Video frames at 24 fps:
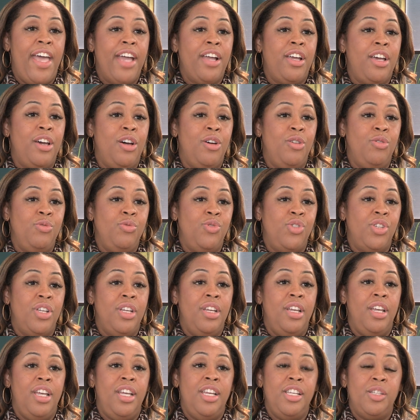that coach
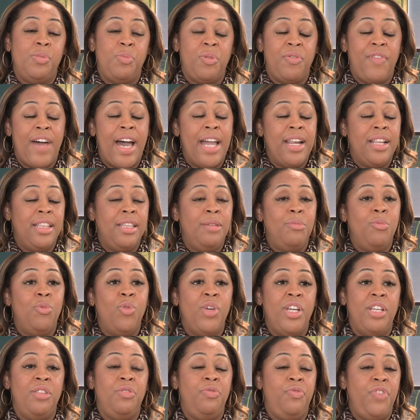is providing them
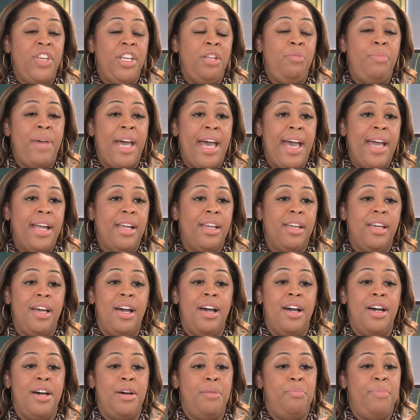with feedback
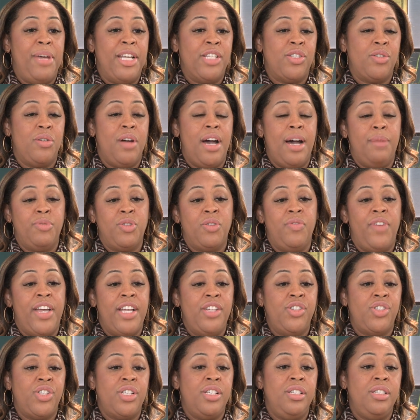um, based on
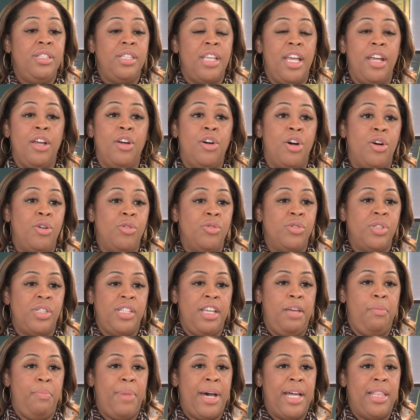observations and goals
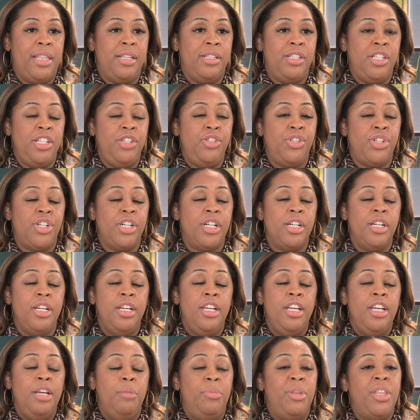set by the teacher.
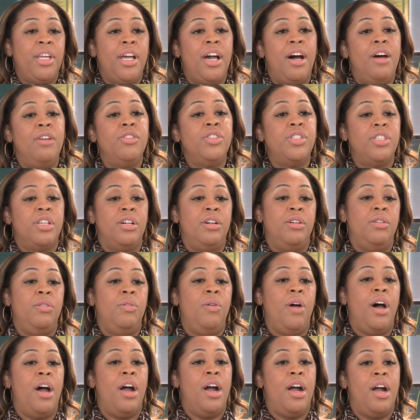But they
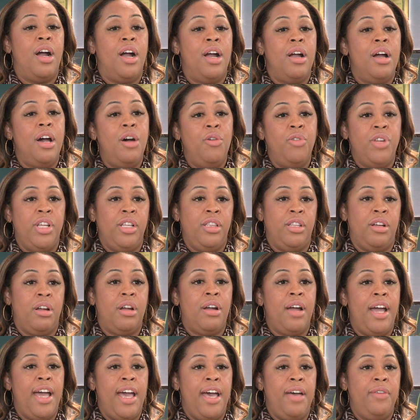also are honing their
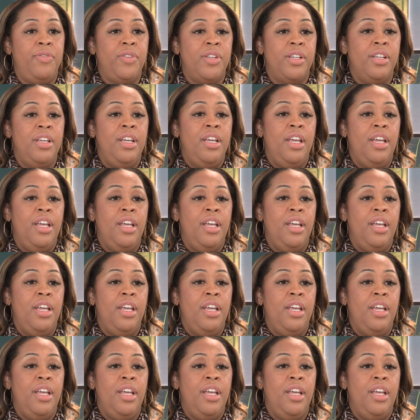craft